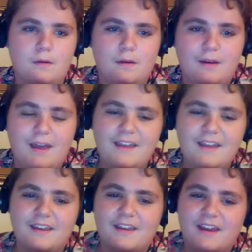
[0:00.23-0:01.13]

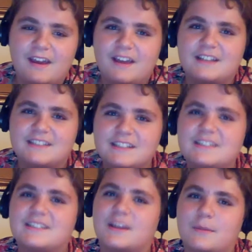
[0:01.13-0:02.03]
Hey guys,
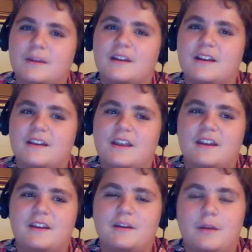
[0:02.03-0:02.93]
it's Nickman98
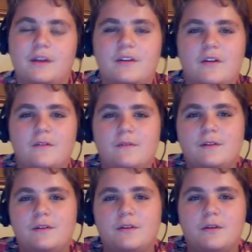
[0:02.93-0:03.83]
here bringing our
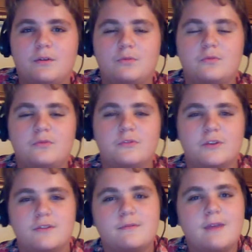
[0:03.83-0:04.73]
video for
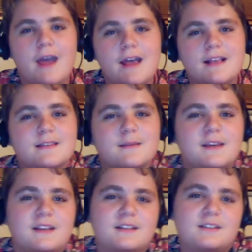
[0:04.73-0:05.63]
you guys,
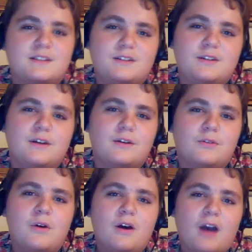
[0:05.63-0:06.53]
cause you
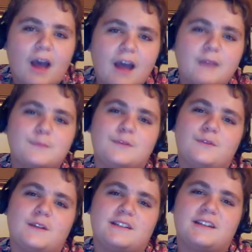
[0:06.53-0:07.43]
know, I'm too
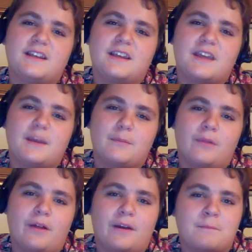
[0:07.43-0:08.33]
lazy to get gameplay.